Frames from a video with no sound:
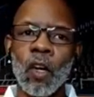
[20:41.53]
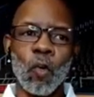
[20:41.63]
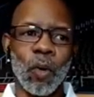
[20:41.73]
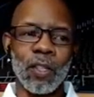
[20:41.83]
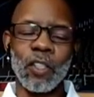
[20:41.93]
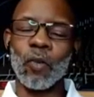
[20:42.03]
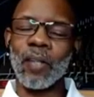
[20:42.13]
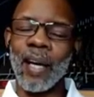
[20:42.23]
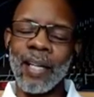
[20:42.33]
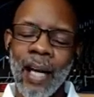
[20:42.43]
Well,
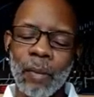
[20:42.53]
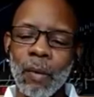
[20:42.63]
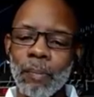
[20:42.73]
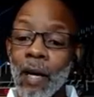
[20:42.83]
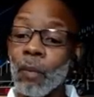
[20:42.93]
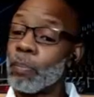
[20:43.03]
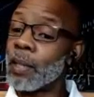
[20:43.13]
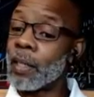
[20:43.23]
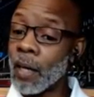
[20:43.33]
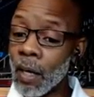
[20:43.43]
that came about
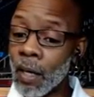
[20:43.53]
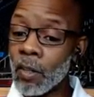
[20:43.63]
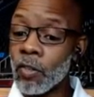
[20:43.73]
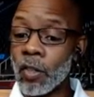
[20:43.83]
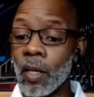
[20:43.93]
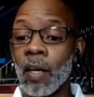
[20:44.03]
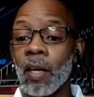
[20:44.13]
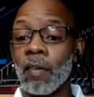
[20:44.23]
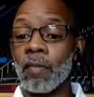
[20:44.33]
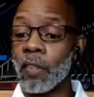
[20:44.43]
because
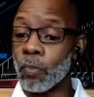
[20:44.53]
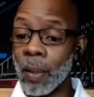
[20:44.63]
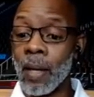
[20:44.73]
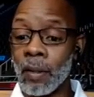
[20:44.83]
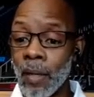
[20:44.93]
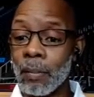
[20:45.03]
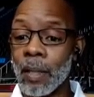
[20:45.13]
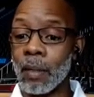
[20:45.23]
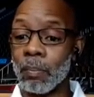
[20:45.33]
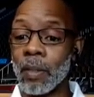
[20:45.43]
of this
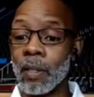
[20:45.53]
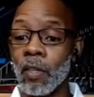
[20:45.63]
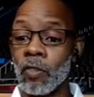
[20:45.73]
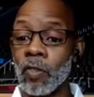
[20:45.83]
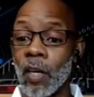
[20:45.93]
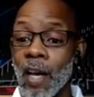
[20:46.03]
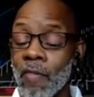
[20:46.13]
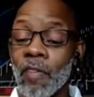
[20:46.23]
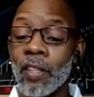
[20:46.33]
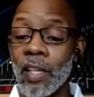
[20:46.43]
pandemic, because
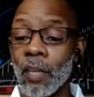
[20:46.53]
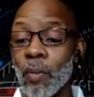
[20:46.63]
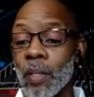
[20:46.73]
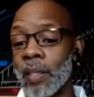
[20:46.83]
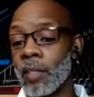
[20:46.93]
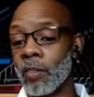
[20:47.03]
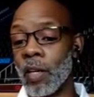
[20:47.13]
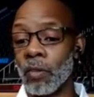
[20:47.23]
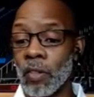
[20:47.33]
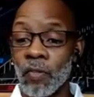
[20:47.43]
everything we did at
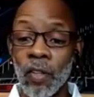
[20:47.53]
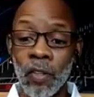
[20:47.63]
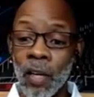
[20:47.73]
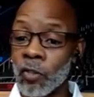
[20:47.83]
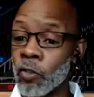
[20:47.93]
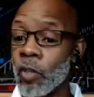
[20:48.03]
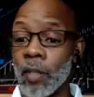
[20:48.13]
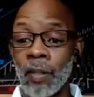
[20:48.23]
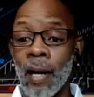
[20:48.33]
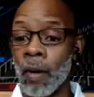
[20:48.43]
JLT Fieldhouse
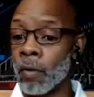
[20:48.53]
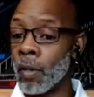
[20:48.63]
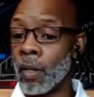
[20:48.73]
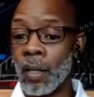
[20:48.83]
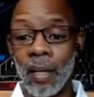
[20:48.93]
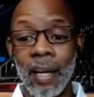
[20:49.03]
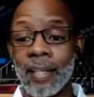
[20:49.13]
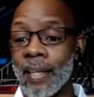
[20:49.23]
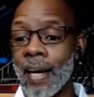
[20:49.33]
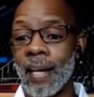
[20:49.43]
shut down
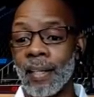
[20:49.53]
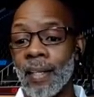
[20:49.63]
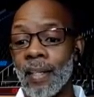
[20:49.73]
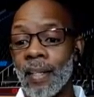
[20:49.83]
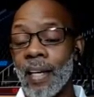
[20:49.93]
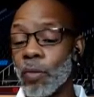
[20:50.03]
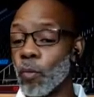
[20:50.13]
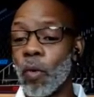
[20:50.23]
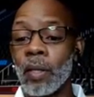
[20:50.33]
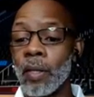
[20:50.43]
like that in
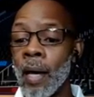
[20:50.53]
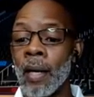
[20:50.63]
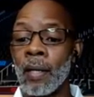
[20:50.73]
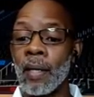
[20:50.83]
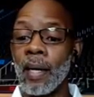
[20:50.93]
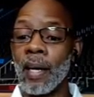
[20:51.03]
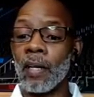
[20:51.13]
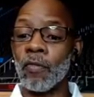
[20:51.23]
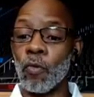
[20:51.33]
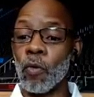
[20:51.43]
one day.
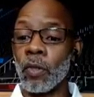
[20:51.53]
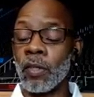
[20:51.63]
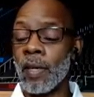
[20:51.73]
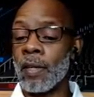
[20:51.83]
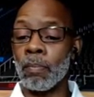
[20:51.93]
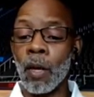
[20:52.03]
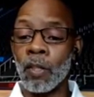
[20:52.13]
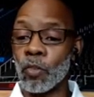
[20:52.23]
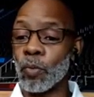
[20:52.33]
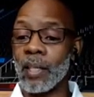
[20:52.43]
And for 10
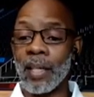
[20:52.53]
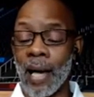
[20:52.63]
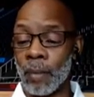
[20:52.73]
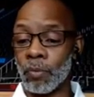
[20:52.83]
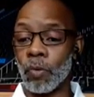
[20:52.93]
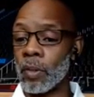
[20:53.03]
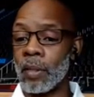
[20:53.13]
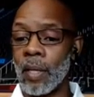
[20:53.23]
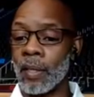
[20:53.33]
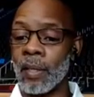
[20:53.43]
months, we did absolutely
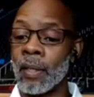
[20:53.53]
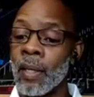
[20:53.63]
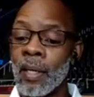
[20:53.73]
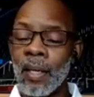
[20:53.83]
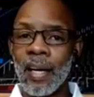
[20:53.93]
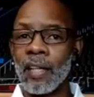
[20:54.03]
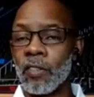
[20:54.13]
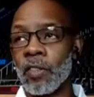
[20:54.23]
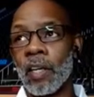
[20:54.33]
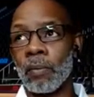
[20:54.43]
nothing. And
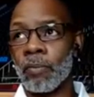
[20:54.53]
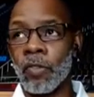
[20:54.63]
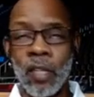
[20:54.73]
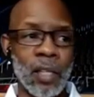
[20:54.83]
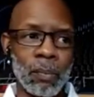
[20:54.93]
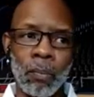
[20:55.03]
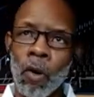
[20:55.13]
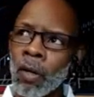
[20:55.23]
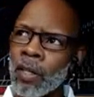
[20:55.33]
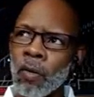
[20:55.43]
instead of sitting and
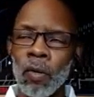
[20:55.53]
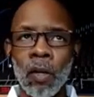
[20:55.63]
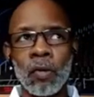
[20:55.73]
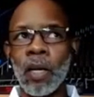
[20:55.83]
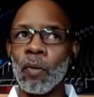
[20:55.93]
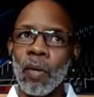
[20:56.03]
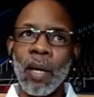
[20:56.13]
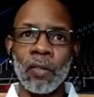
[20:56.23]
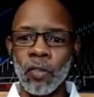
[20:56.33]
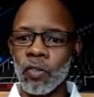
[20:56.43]
mulling going, okay, well,
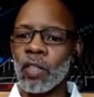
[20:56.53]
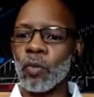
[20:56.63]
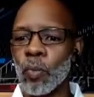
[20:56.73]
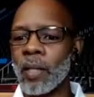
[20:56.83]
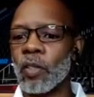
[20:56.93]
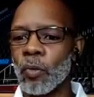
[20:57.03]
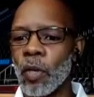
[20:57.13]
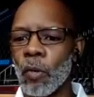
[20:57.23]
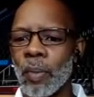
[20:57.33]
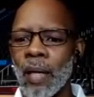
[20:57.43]
I'll just sit and wait till we
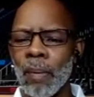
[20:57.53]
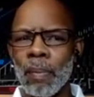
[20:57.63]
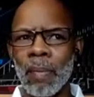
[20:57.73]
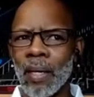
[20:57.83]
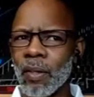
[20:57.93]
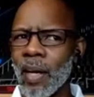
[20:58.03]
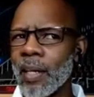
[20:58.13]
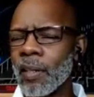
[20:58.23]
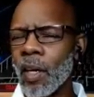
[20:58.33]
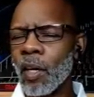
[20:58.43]
open up. I'm like,
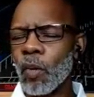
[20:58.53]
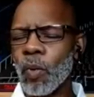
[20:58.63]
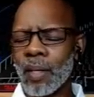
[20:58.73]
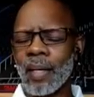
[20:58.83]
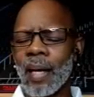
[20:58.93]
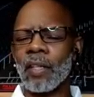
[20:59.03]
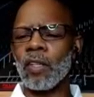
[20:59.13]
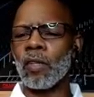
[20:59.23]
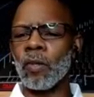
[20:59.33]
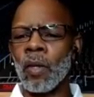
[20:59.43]
hey, what can I
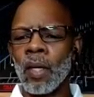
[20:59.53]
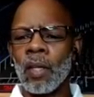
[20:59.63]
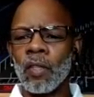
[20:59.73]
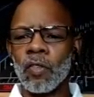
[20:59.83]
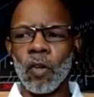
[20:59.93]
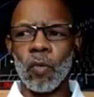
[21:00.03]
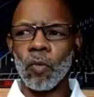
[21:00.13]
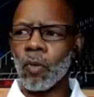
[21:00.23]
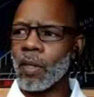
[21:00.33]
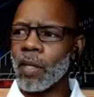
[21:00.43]
do?
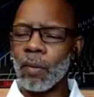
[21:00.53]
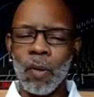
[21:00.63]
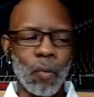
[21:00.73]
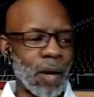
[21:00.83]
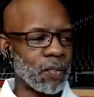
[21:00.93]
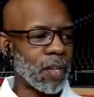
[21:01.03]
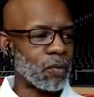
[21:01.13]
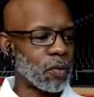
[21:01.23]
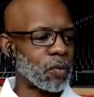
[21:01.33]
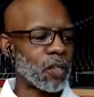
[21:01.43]
So, my wife
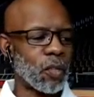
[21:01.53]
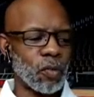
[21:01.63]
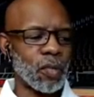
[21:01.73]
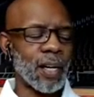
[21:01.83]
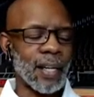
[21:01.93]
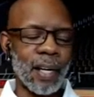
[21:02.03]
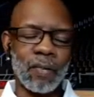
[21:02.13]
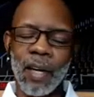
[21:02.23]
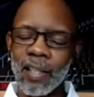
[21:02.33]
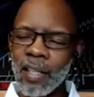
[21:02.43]
comes to me, she goes, I gave her
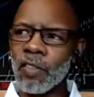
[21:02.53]
an idea.